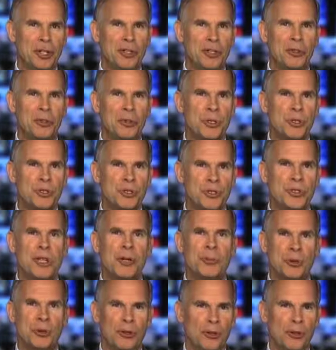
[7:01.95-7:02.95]
truce, a
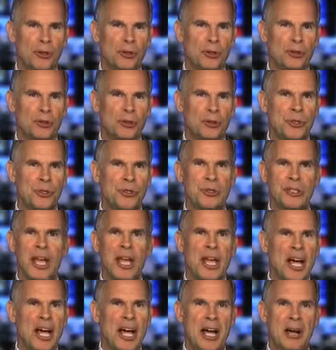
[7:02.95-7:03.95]
political truce,
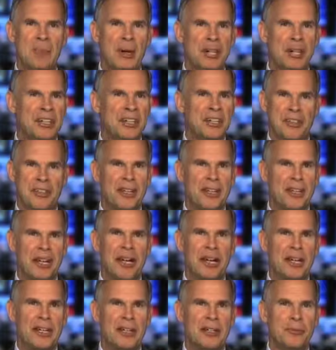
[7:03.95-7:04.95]
uh, but nothing,
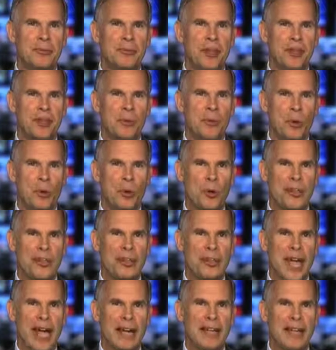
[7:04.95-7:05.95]
uh, nothing more than
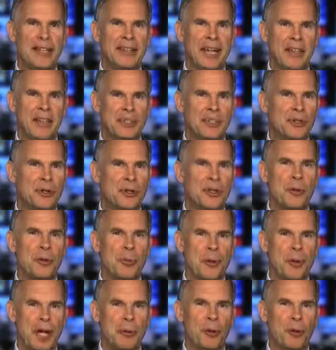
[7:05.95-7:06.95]
that, and that's just going to
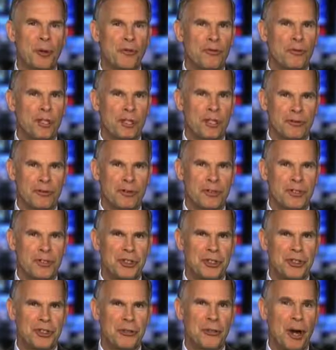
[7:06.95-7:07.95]
paper over differences,
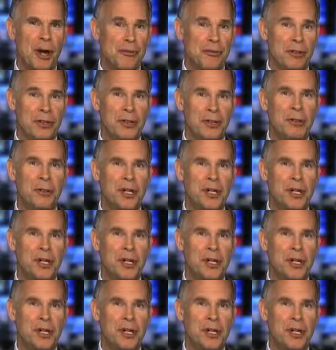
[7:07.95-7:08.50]
in my view.